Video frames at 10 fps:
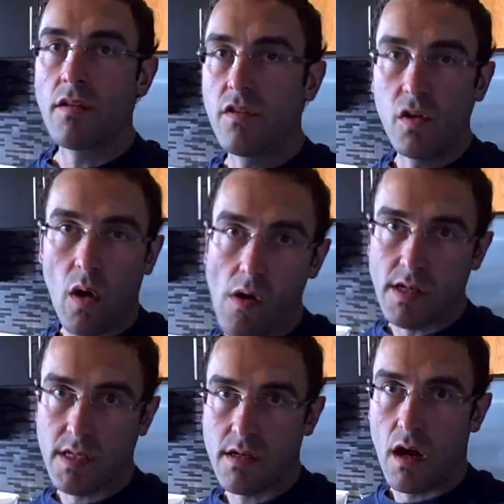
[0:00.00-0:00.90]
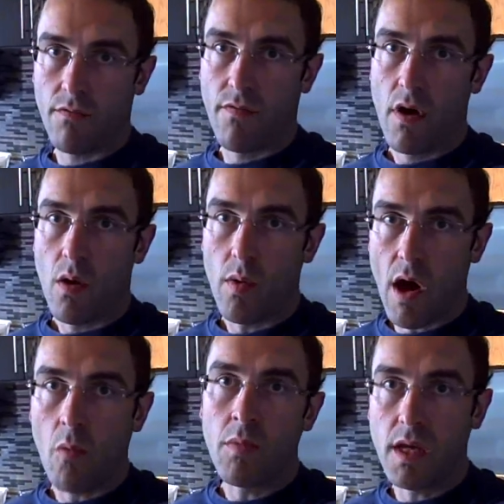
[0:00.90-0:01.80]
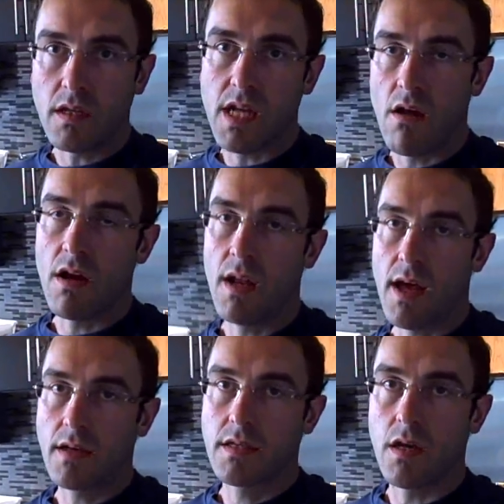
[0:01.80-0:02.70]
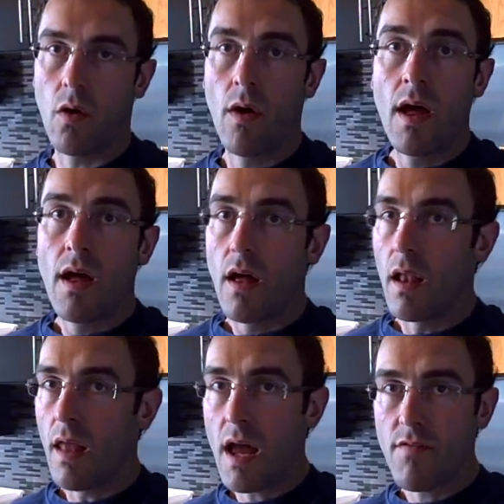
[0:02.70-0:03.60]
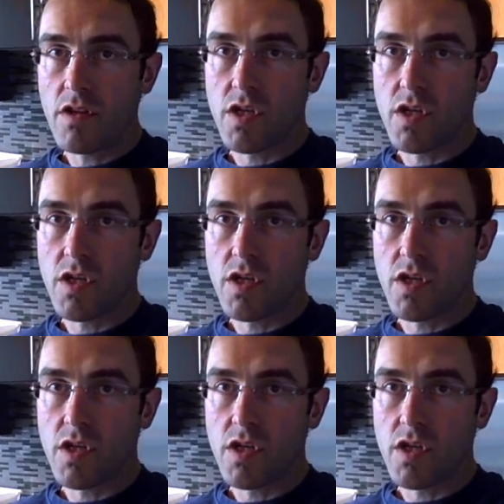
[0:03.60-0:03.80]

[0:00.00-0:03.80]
to do all this stuff without meat, dairy, and eggs. So a lot of